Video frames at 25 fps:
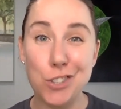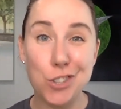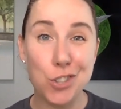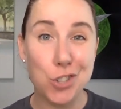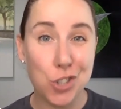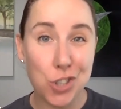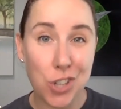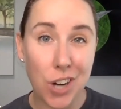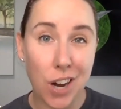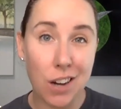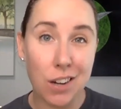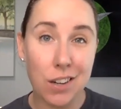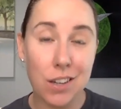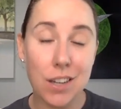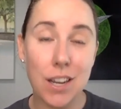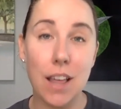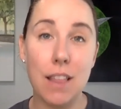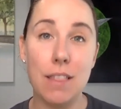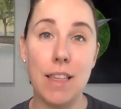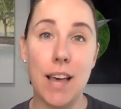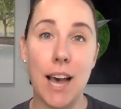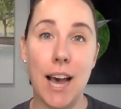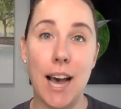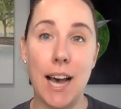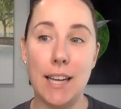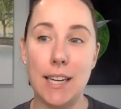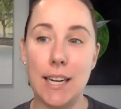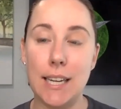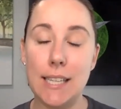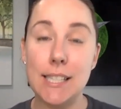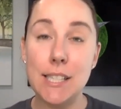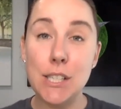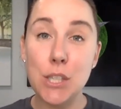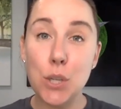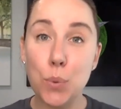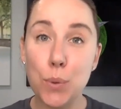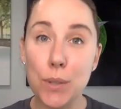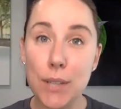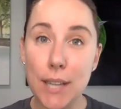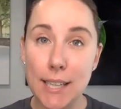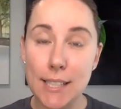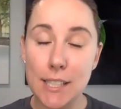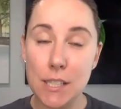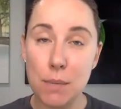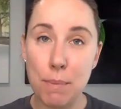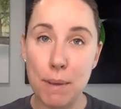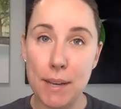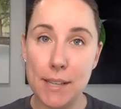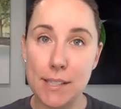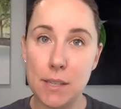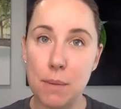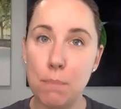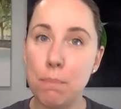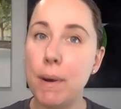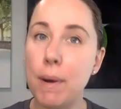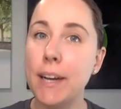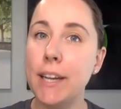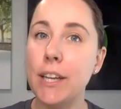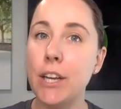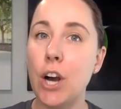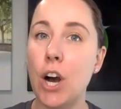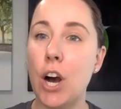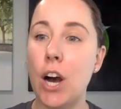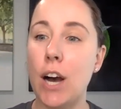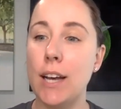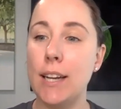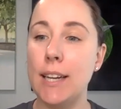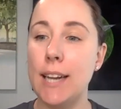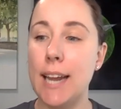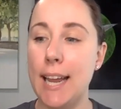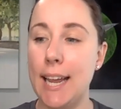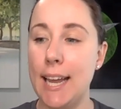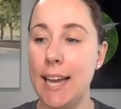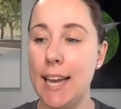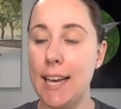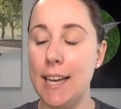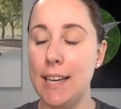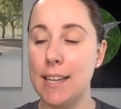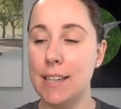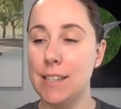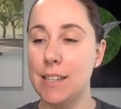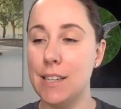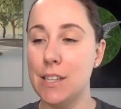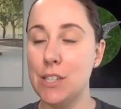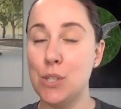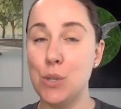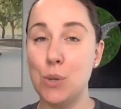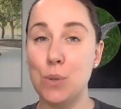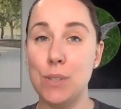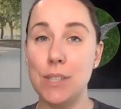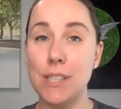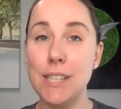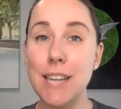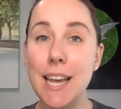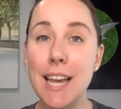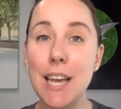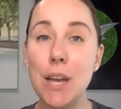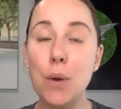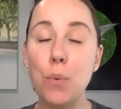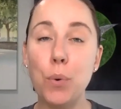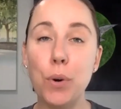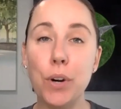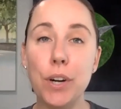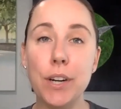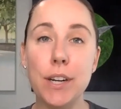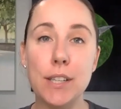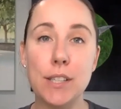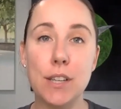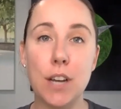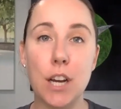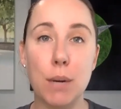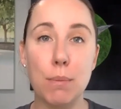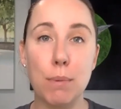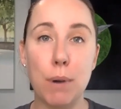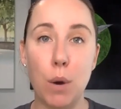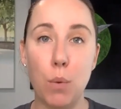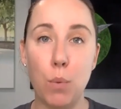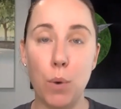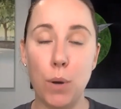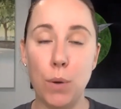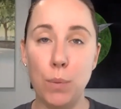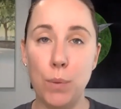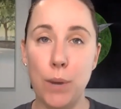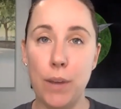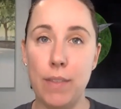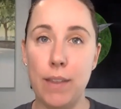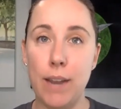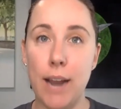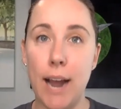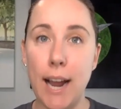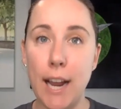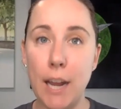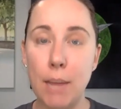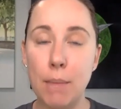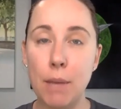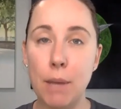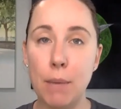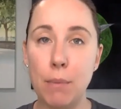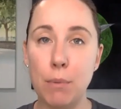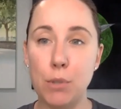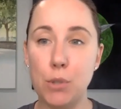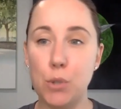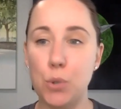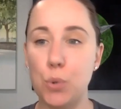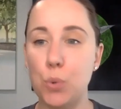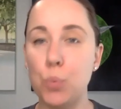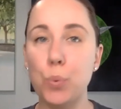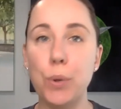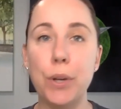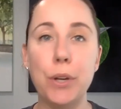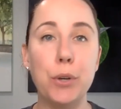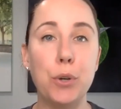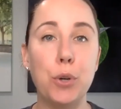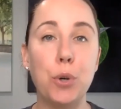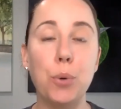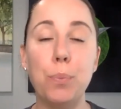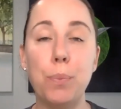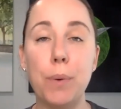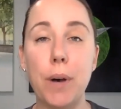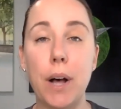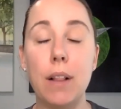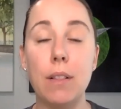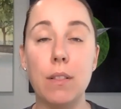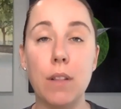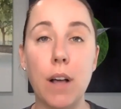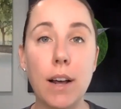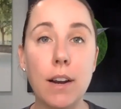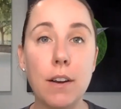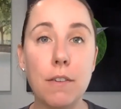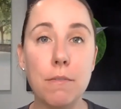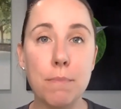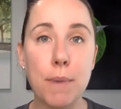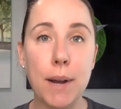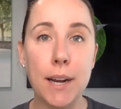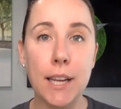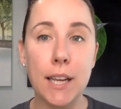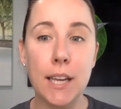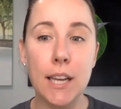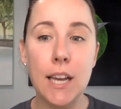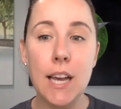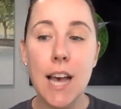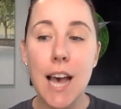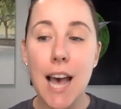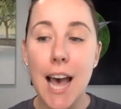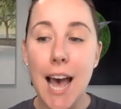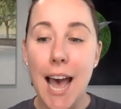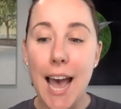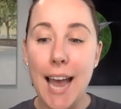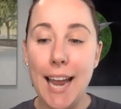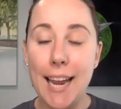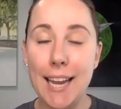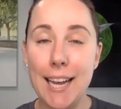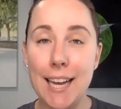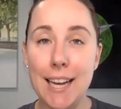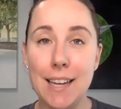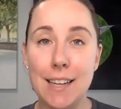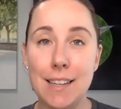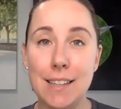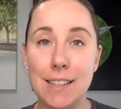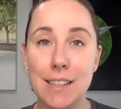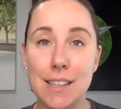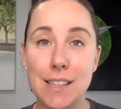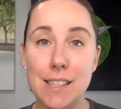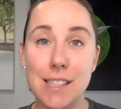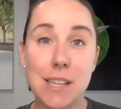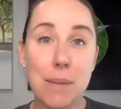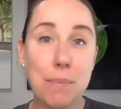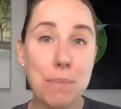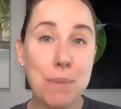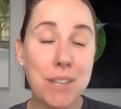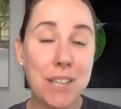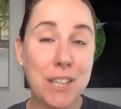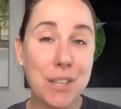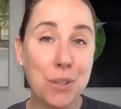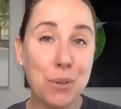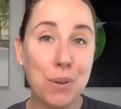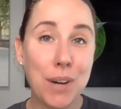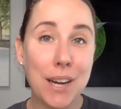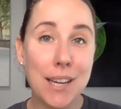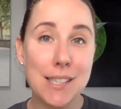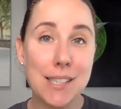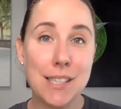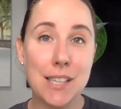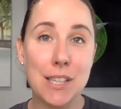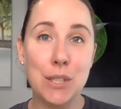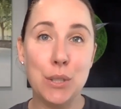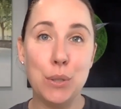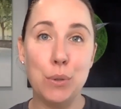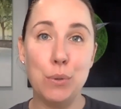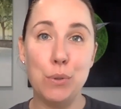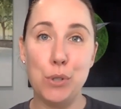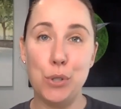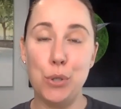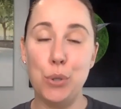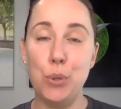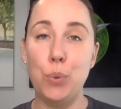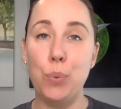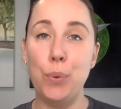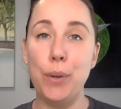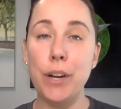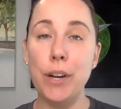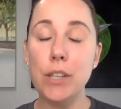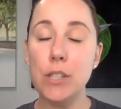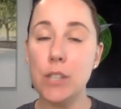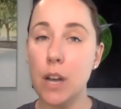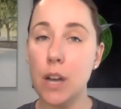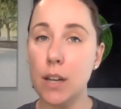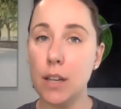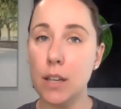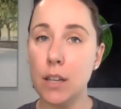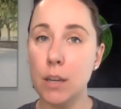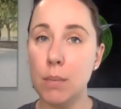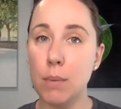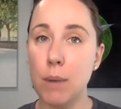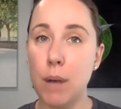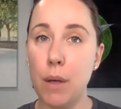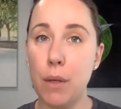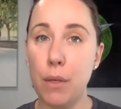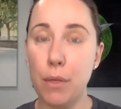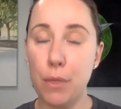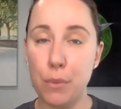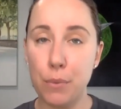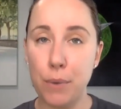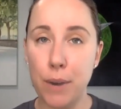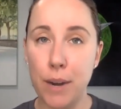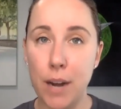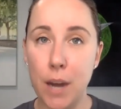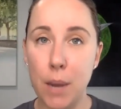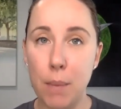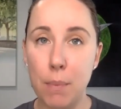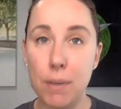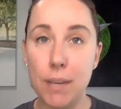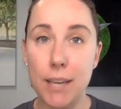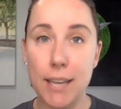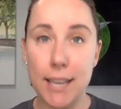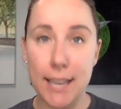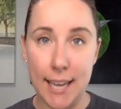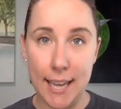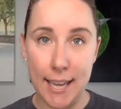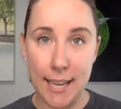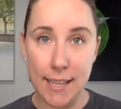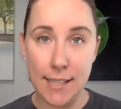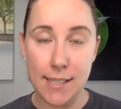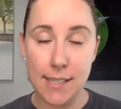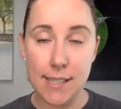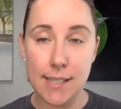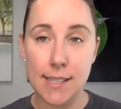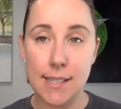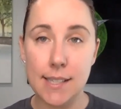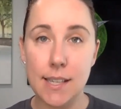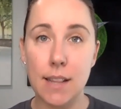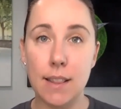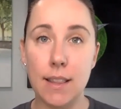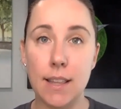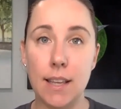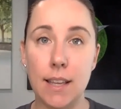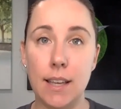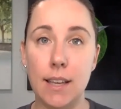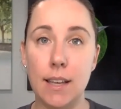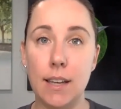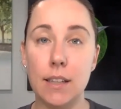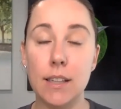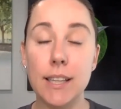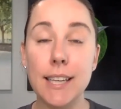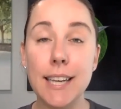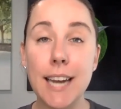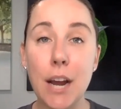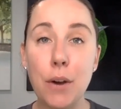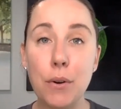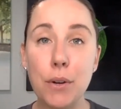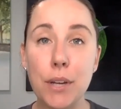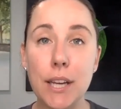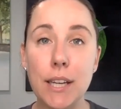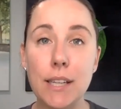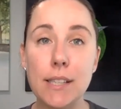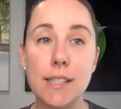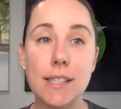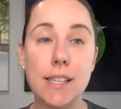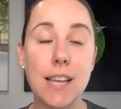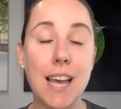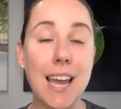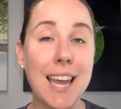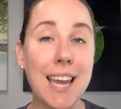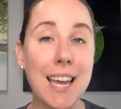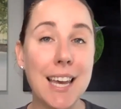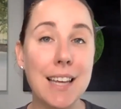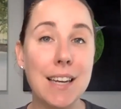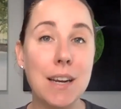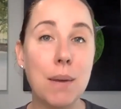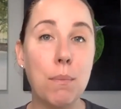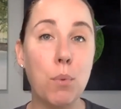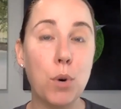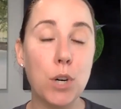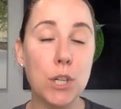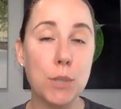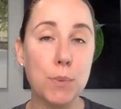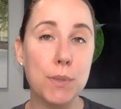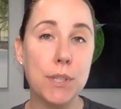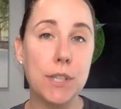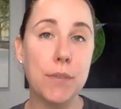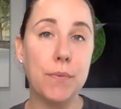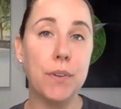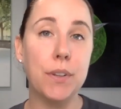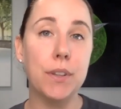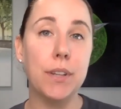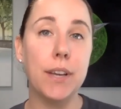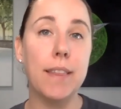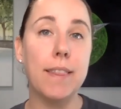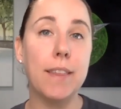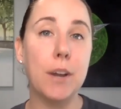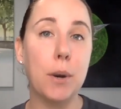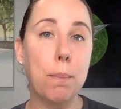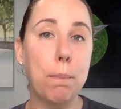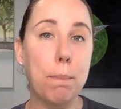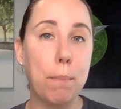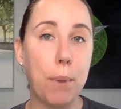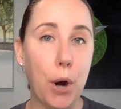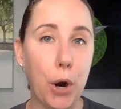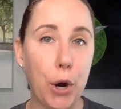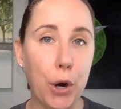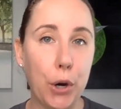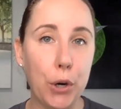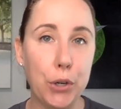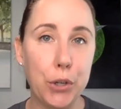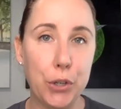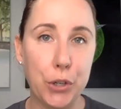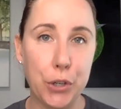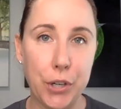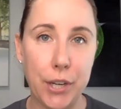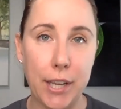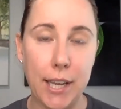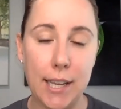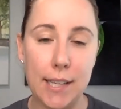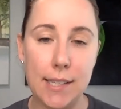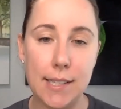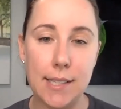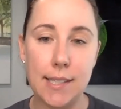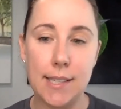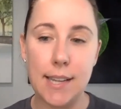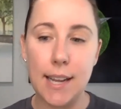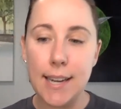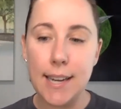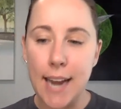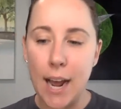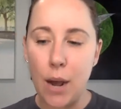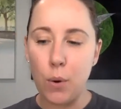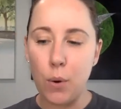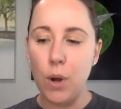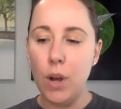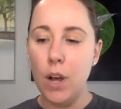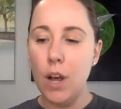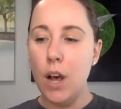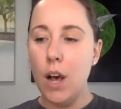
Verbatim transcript: junk that I still would like to make some money on. And so today we're going to talk about one way that I am able to recoup a lot of money and something that you guys can do too. We are talking about ThredUp kits, the clean out kits, and more specifically their partner kits. Now,